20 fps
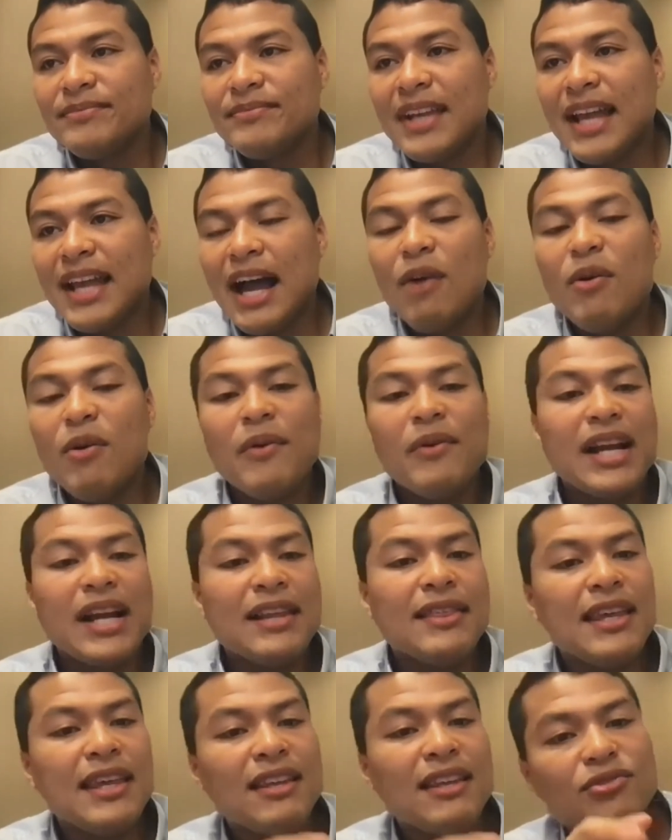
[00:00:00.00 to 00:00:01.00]
However, I
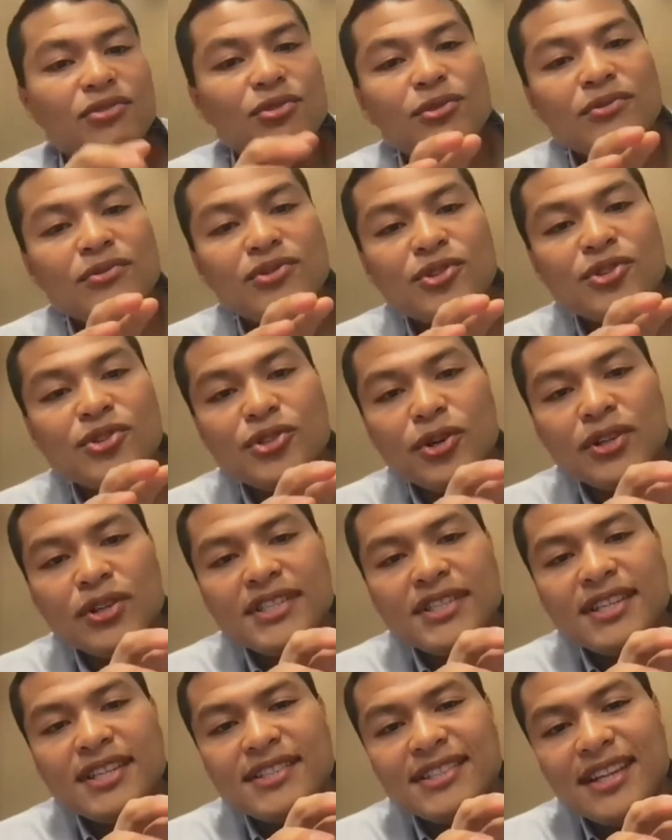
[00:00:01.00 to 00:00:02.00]
think your
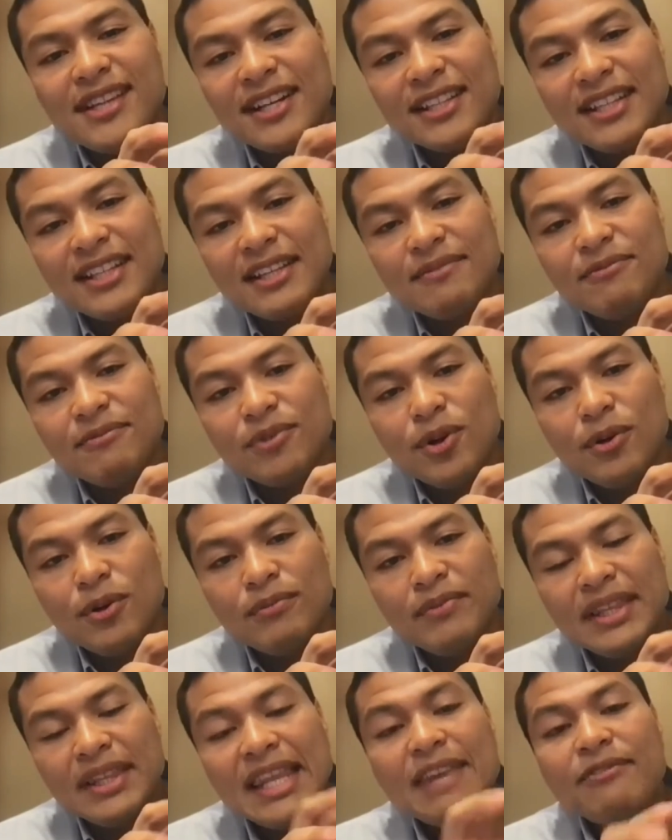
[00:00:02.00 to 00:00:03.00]
journeys started
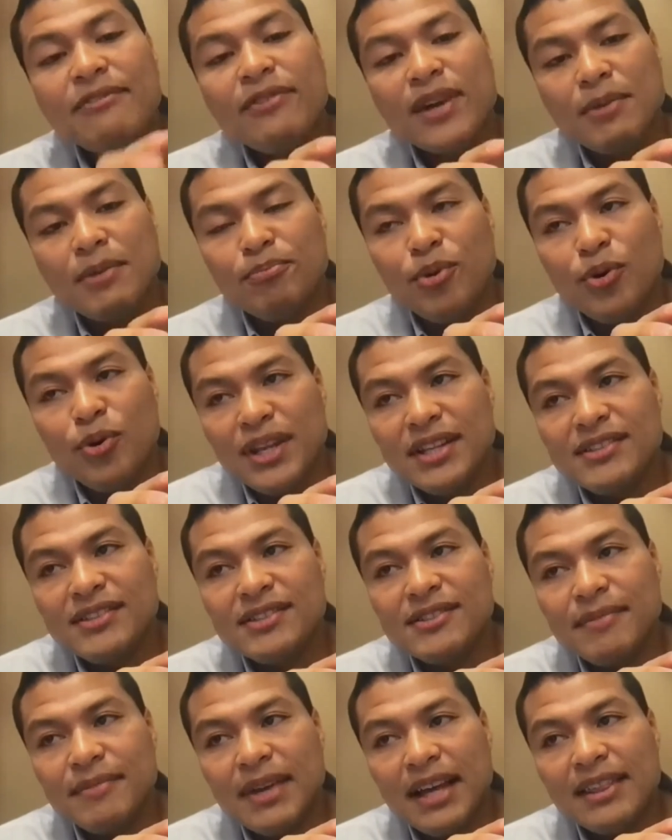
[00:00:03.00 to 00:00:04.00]
from different
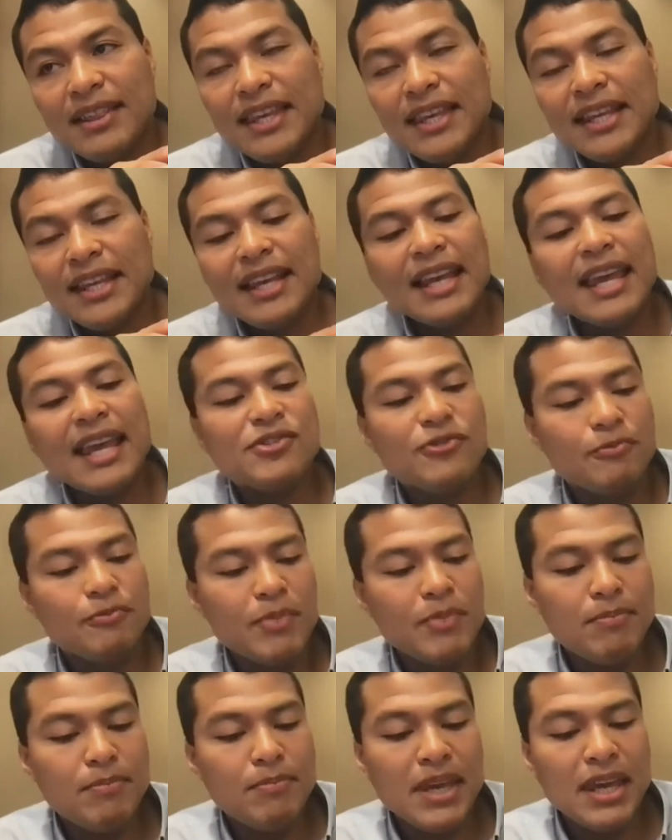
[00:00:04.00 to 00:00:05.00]
points. I think in the case of
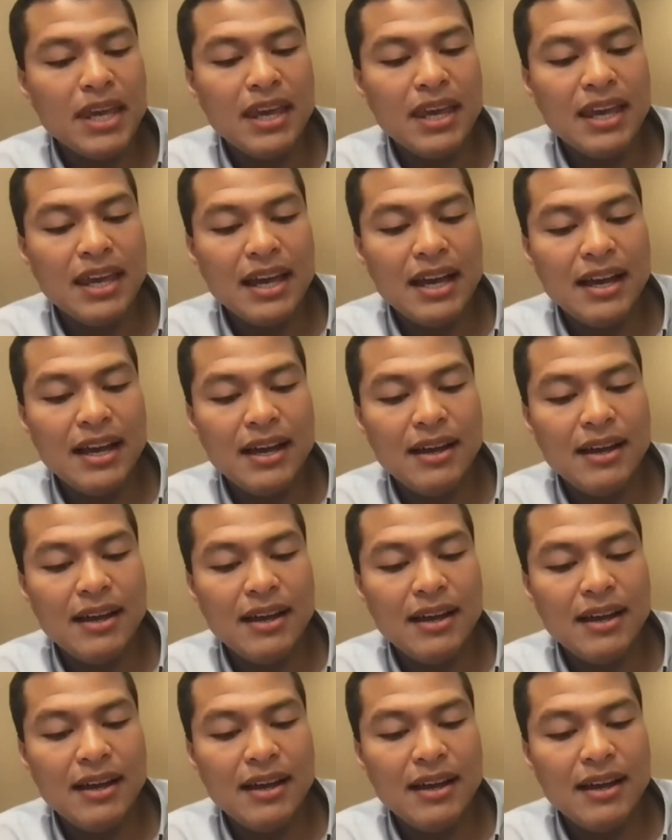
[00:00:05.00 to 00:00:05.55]
BP,